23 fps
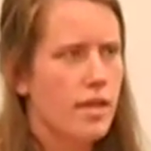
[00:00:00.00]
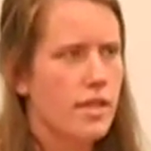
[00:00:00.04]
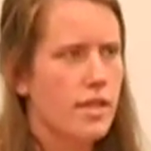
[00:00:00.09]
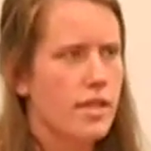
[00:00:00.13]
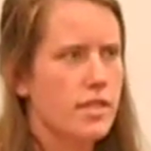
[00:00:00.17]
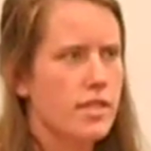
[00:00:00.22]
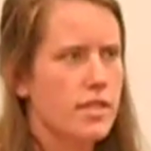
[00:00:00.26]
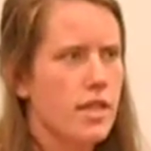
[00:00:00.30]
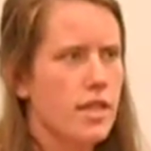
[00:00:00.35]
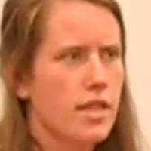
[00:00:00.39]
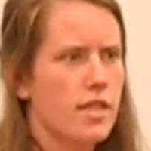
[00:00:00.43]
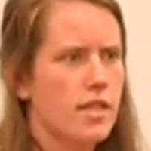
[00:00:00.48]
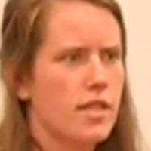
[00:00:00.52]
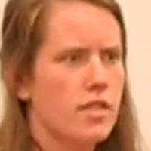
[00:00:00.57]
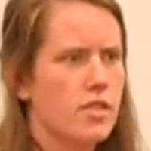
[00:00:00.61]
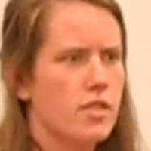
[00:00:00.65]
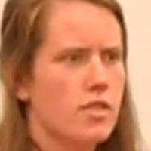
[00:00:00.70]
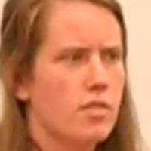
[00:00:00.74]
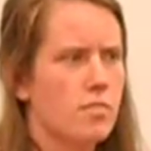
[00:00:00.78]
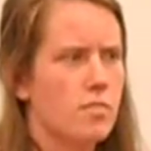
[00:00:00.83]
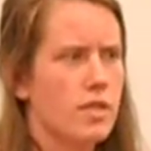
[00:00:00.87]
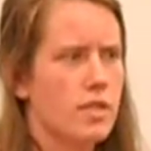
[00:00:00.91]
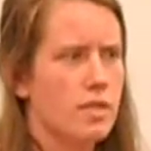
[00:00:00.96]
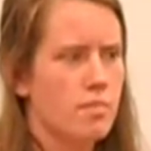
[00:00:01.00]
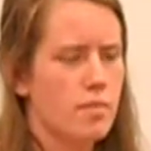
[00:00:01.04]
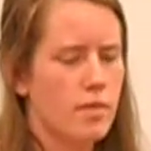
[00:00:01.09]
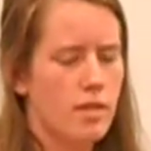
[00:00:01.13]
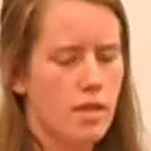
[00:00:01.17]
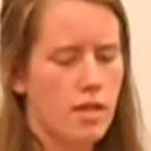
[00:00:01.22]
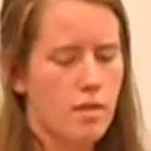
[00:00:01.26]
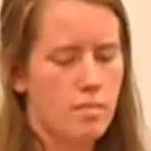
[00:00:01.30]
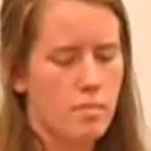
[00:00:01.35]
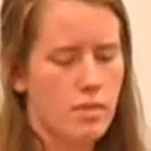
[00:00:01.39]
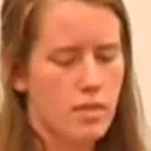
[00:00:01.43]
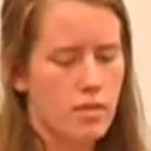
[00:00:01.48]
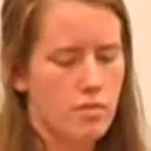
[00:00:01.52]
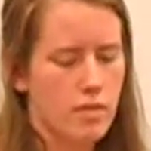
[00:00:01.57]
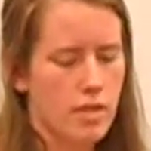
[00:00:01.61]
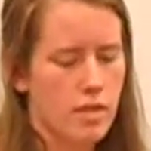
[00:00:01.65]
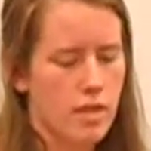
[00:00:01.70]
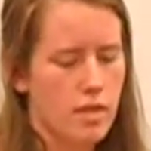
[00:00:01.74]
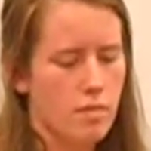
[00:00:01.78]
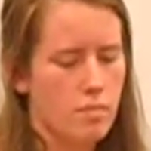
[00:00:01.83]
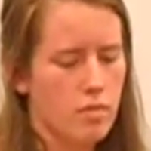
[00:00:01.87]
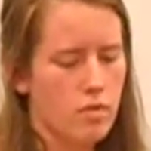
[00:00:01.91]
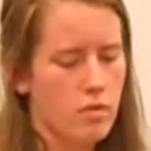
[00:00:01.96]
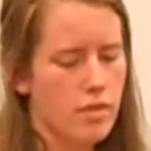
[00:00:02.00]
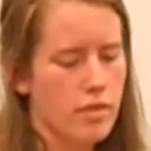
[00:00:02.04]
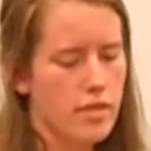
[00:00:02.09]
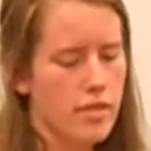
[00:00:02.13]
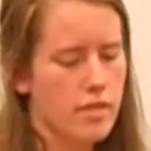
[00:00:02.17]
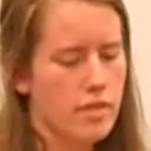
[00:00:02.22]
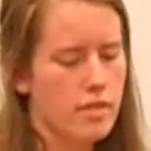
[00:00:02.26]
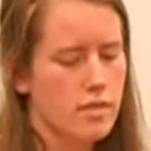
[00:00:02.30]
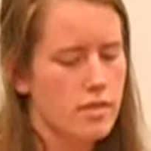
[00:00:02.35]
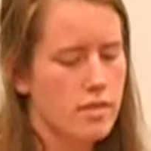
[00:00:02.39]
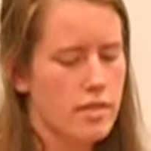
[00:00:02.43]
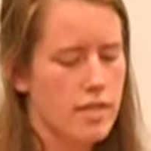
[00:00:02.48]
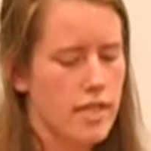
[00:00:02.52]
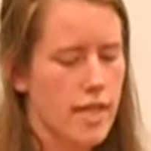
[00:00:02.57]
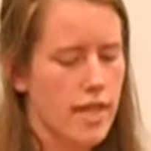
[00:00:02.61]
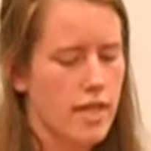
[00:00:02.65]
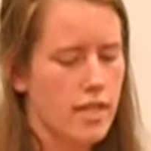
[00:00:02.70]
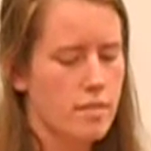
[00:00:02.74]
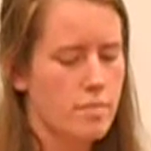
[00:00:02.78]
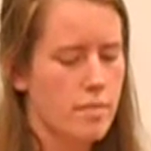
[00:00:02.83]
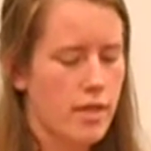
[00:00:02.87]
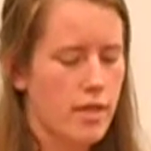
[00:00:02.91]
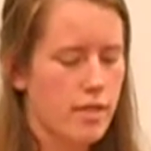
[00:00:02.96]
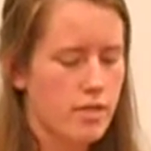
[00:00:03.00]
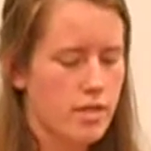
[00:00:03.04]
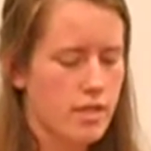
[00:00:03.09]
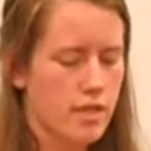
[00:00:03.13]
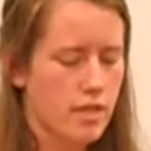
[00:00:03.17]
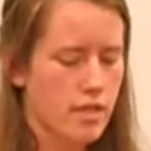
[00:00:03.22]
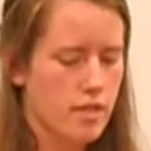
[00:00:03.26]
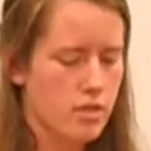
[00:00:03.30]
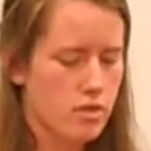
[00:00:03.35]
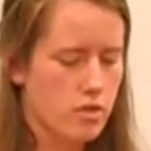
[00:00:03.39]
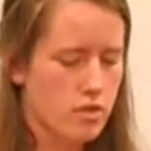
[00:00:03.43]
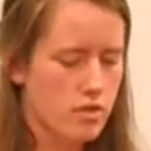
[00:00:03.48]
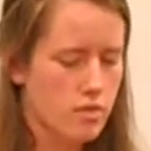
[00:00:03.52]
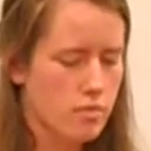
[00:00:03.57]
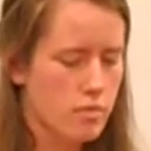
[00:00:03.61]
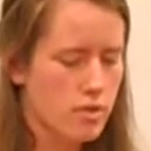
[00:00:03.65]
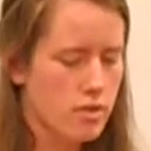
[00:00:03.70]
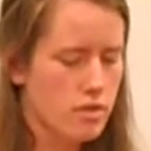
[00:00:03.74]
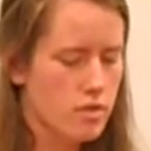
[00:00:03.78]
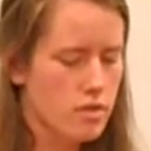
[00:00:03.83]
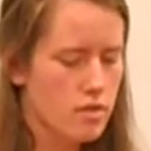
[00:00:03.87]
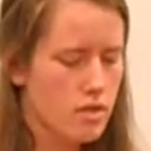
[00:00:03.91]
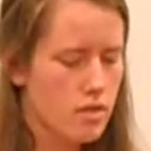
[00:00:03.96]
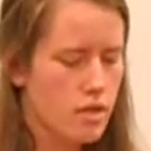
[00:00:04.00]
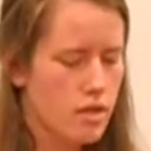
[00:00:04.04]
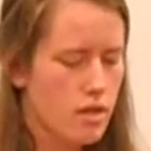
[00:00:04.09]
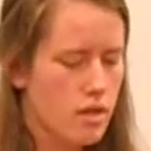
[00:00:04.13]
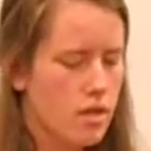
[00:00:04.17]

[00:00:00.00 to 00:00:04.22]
He said it should be split up between employers, taxpayers, and consumers.